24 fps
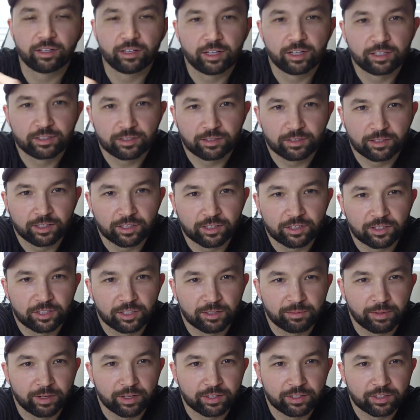There's a little history
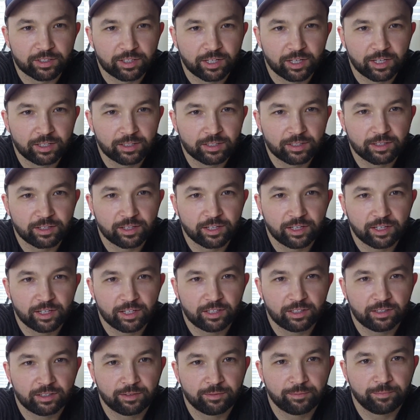about Sailor
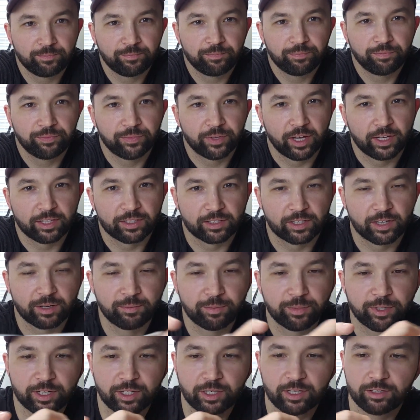there as a
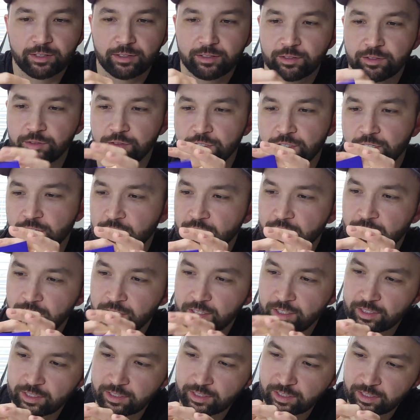company who started
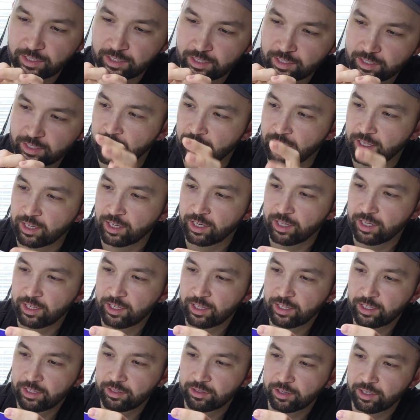it,
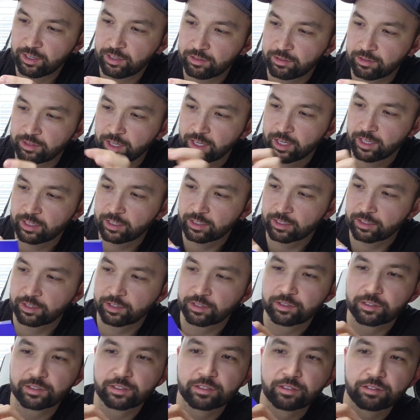and it
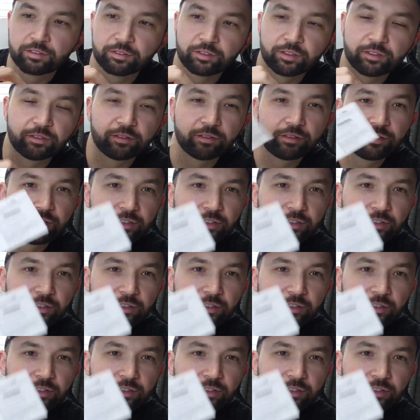goes through